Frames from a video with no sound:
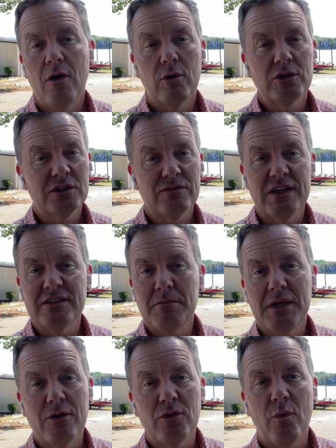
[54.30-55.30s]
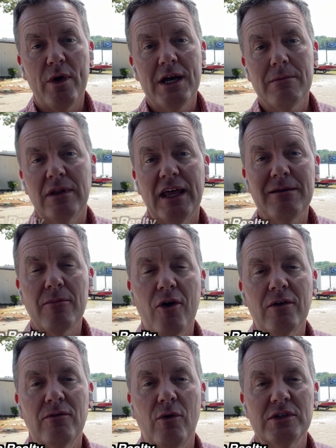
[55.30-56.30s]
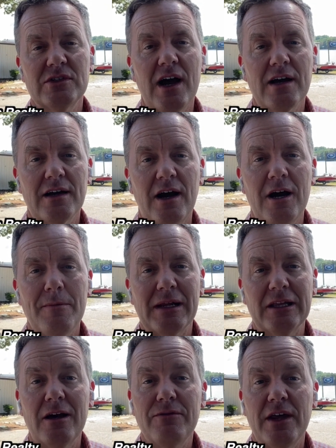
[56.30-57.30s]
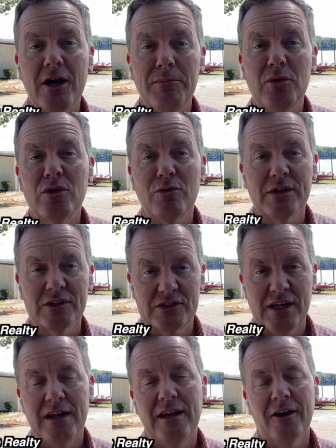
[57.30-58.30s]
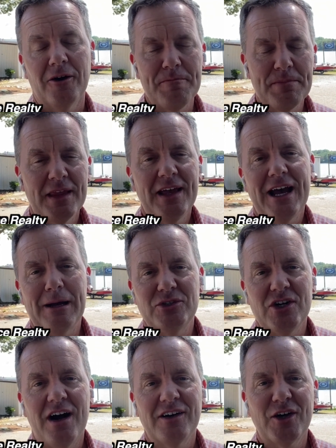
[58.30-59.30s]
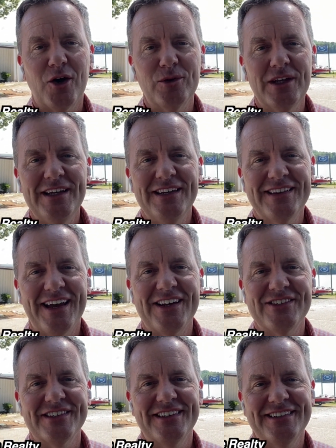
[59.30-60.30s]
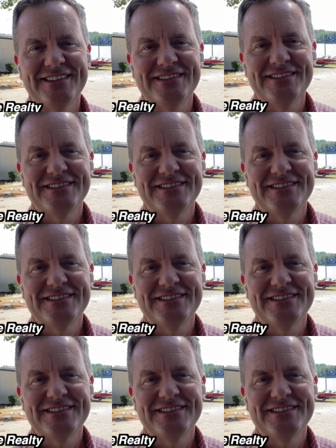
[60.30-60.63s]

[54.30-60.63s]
Or just visit me on the web, lakemartinvoice.com. I'd love to help you with real estate here. I'm John Coley. Thanks.